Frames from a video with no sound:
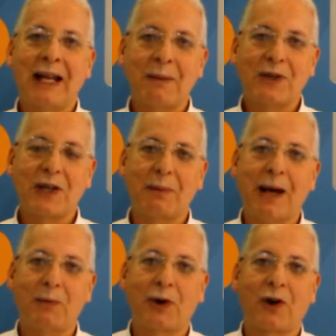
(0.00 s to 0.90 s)
name is
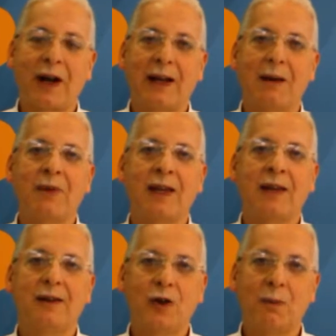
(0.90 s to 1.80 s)
Kamal Mokrani. I'm
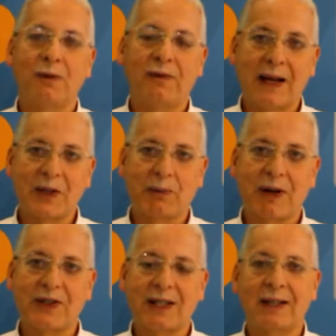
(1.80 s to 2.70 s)
the Global Vice
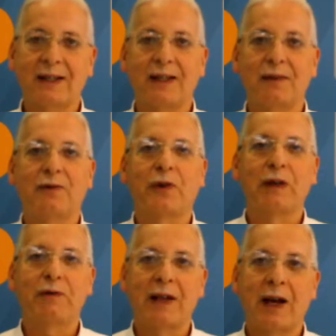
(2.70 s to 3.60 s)
President for
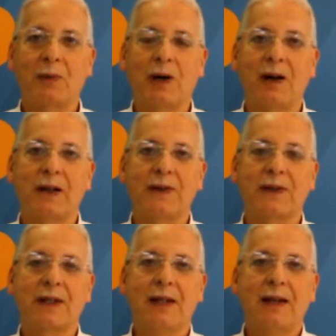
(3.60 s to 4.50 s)
InfiNet
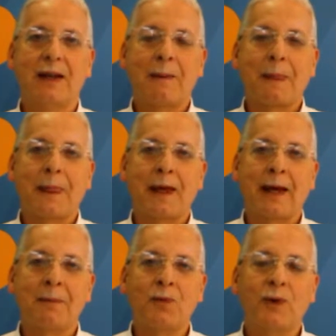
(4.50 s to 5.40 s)
Wireless.
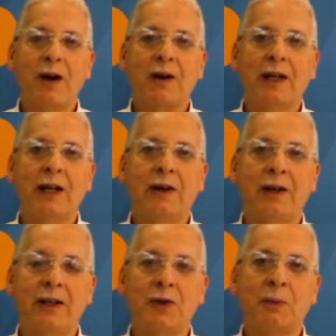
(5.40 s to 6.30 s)
We are
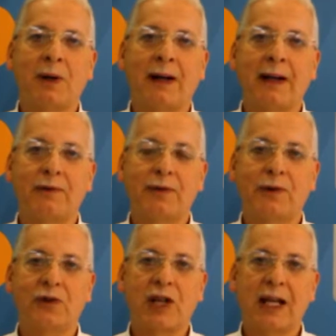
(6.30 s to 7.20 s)
here in Dubai
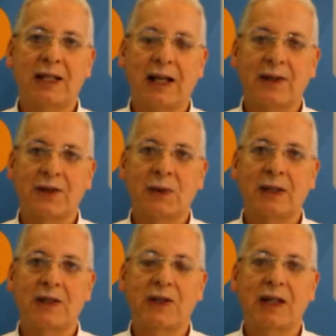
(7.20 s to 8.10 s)
for GITEX
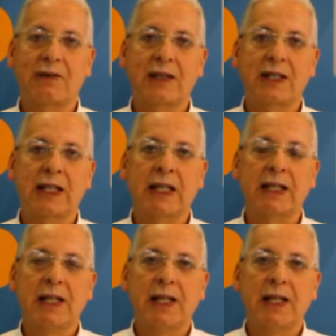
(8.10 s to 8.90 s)
2017,